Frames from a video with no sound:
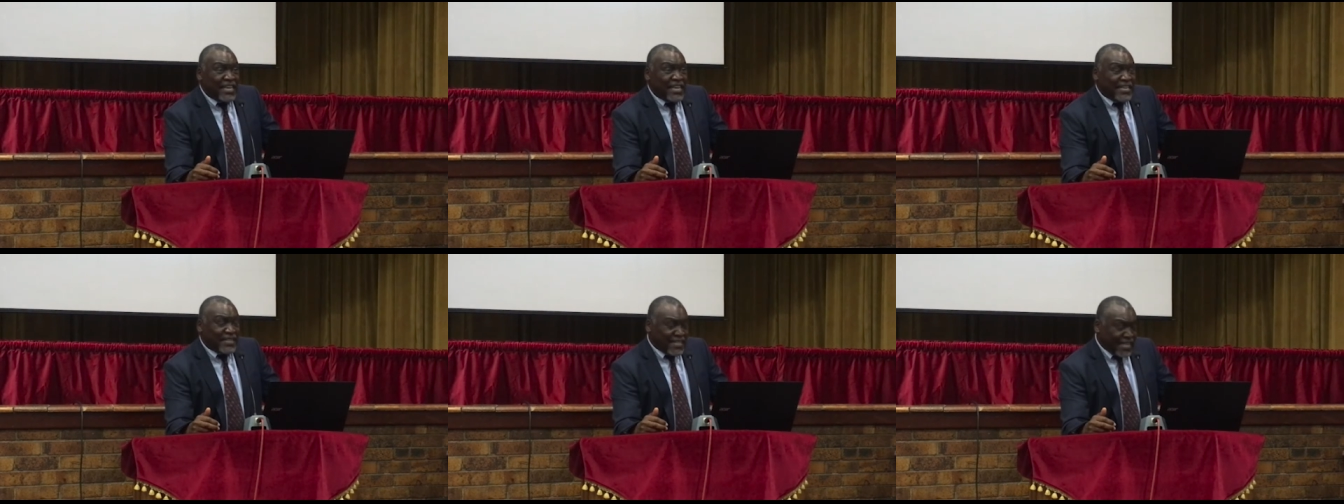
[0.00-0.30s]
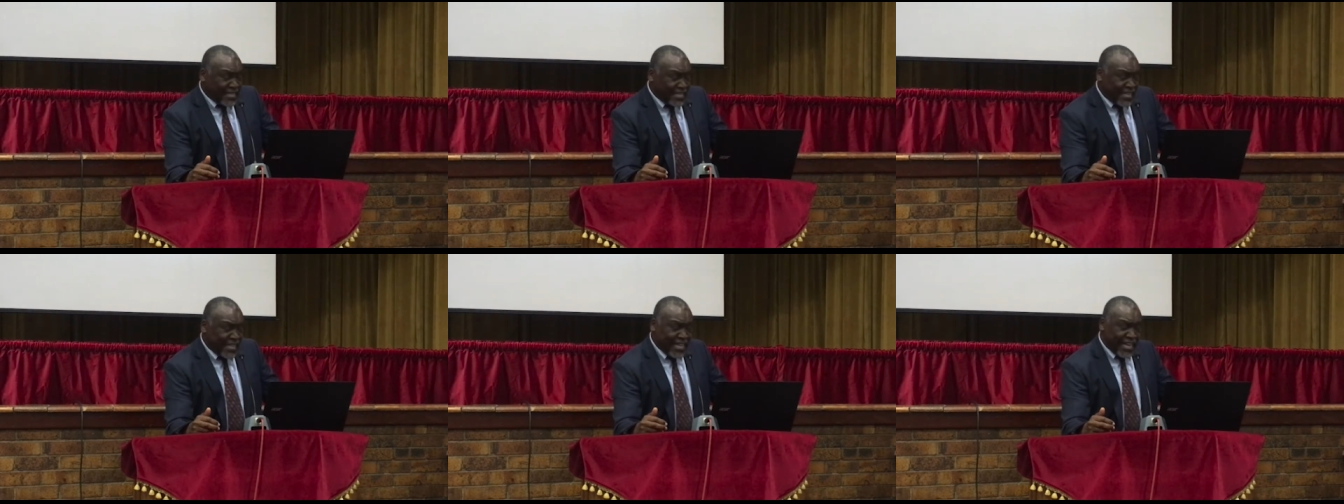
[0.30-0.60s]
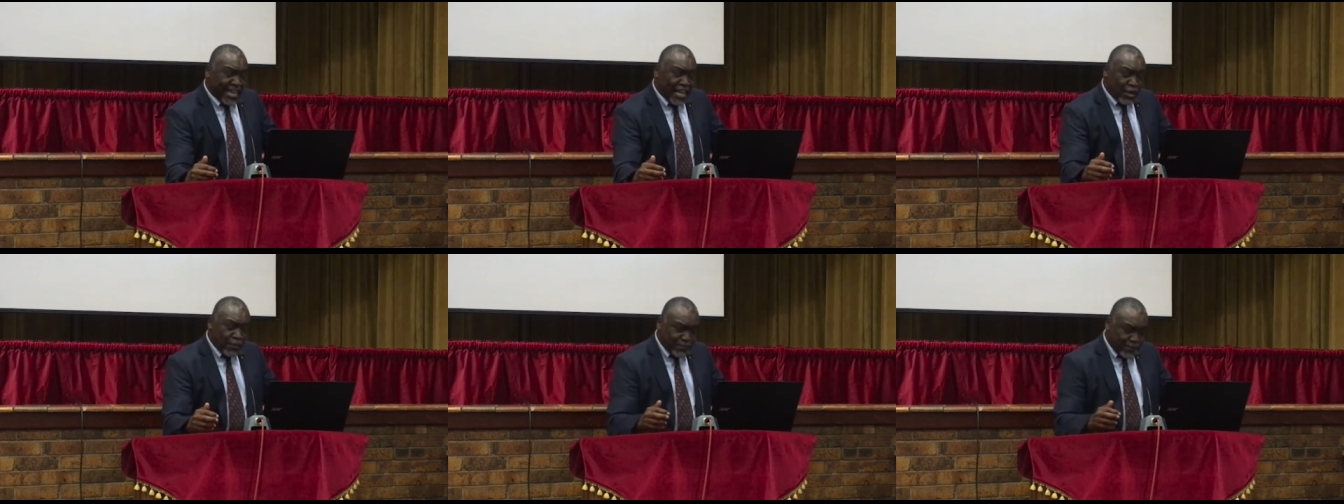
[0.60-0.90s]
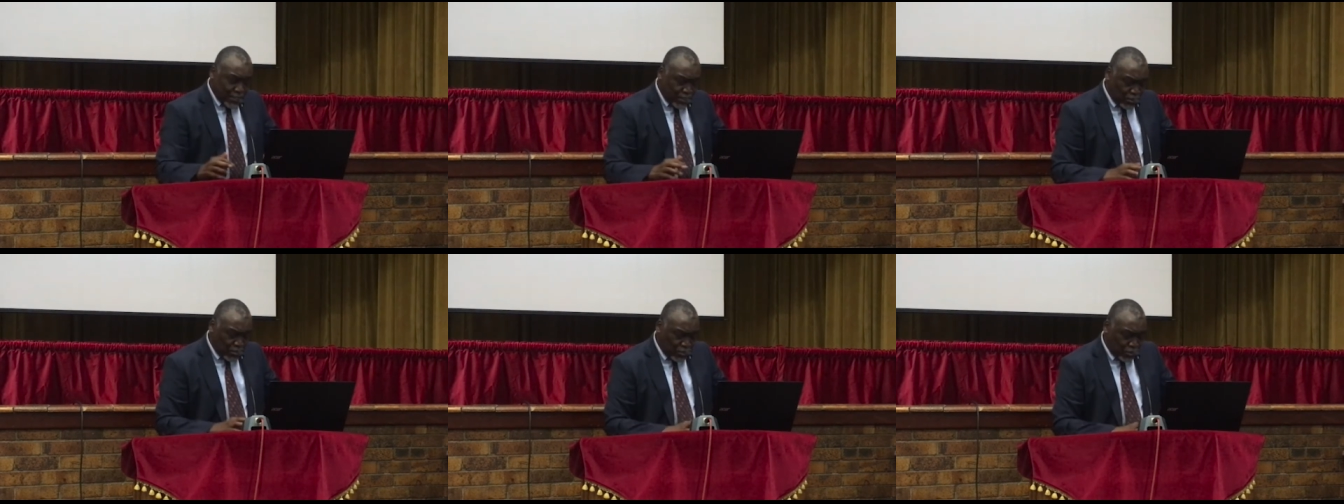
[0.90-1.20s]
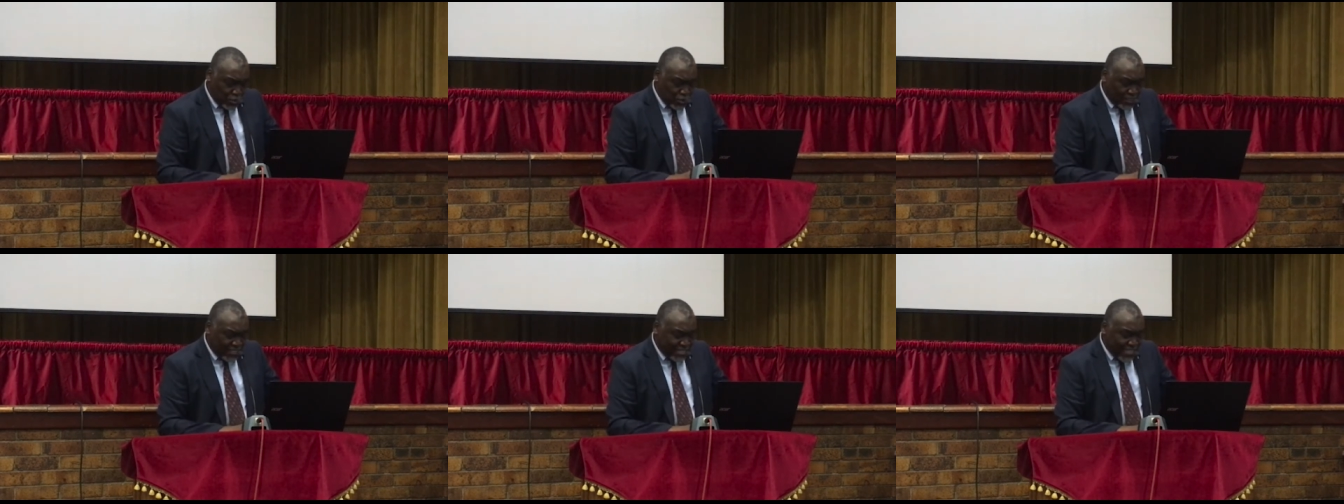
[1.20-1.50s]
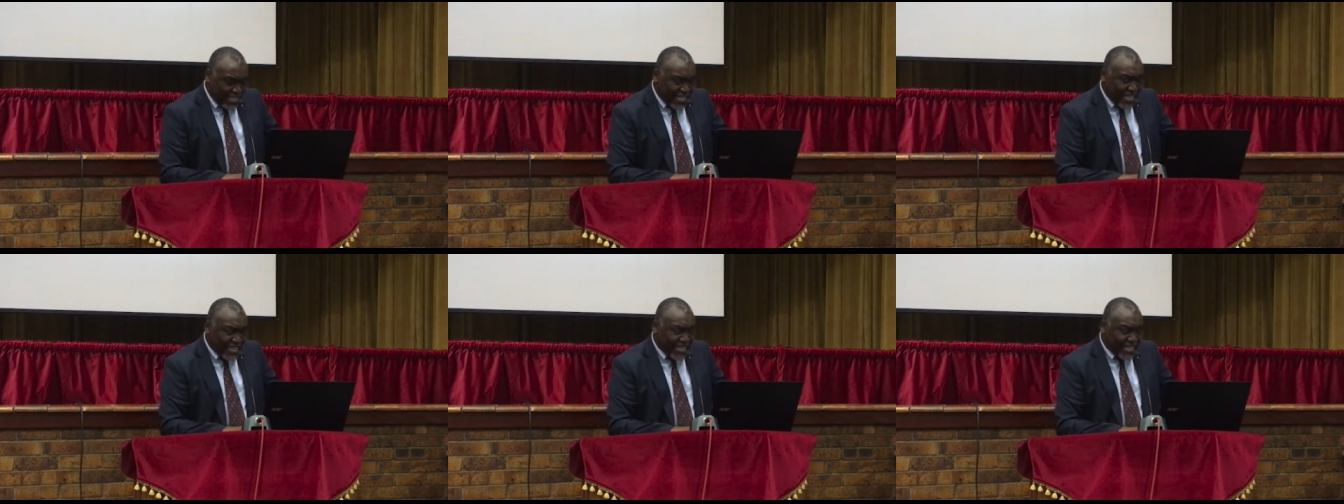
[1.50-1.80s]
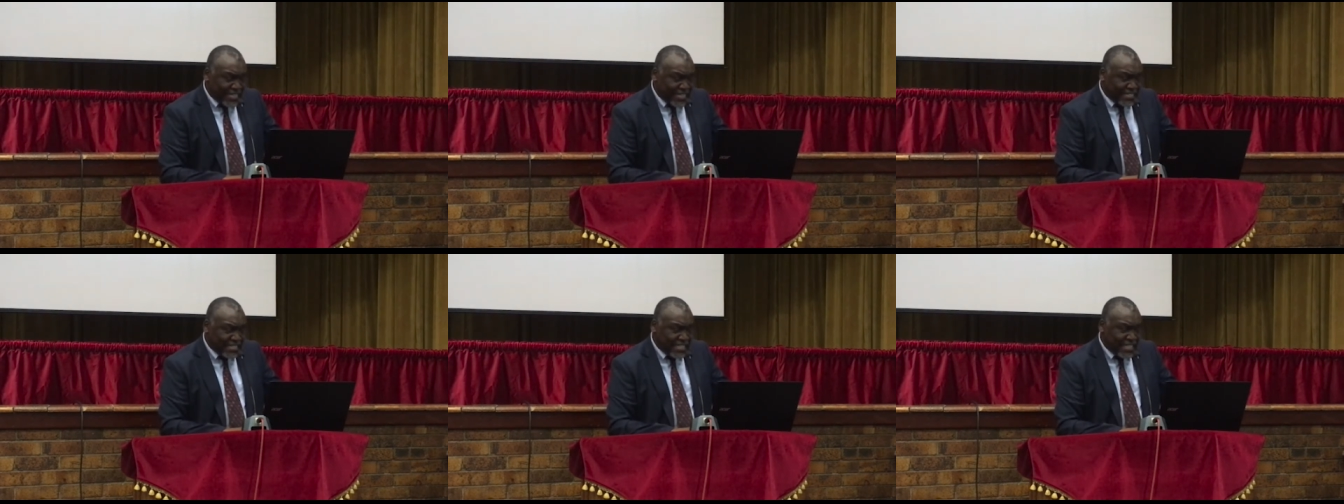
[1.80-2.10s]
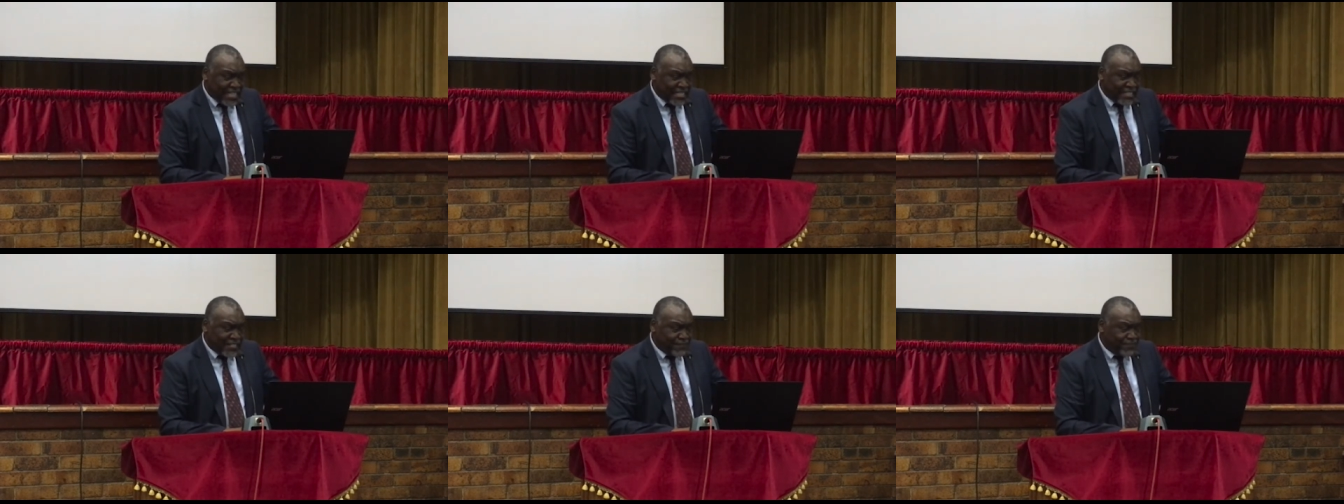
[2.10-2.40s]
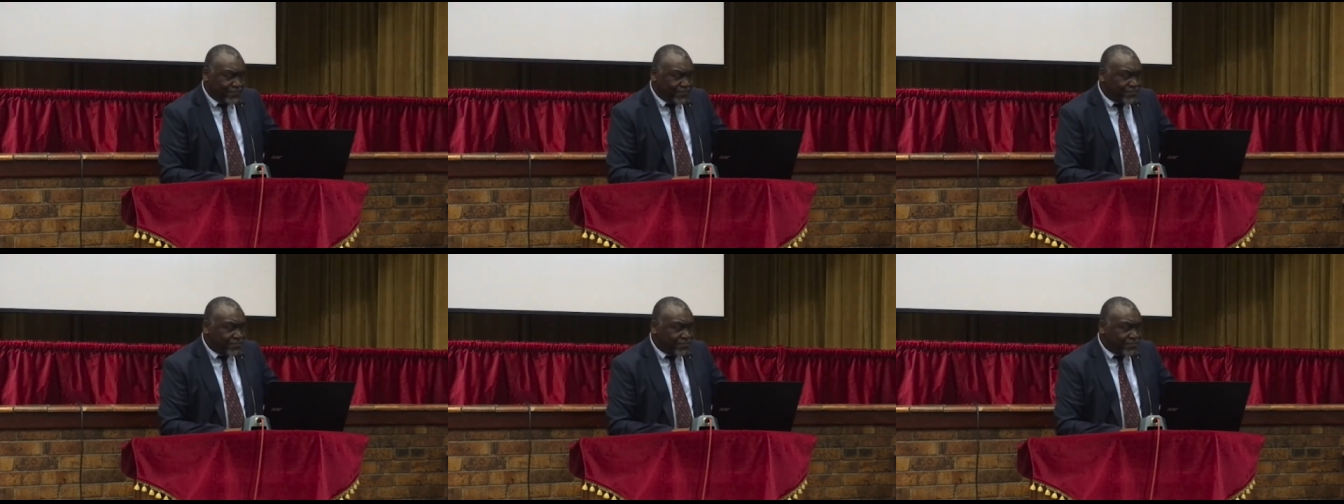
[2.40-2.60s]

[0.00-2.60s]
and then He helps to generate it